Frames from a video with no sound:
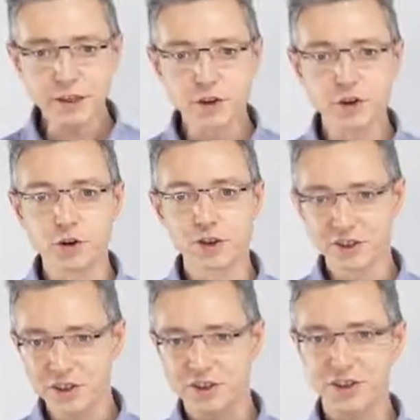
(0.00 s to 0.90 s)
So
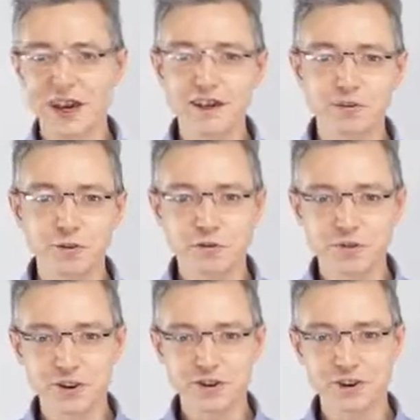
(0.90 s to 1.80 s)
this scaling
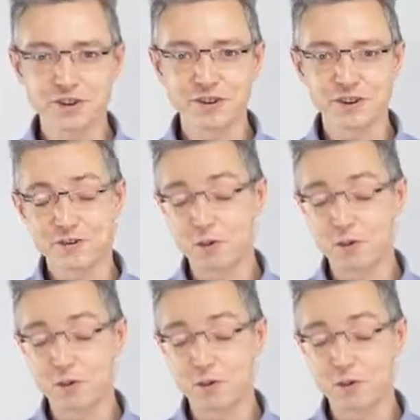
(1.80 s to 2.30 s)
coefficient is